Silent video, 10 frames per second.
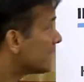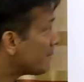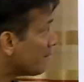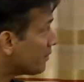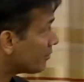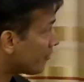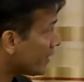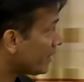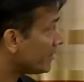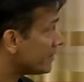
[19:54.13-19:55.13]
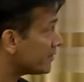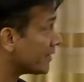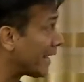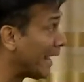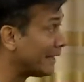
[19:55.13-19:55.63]
Step number three
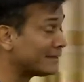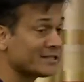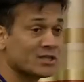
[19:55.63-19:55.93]
is, again,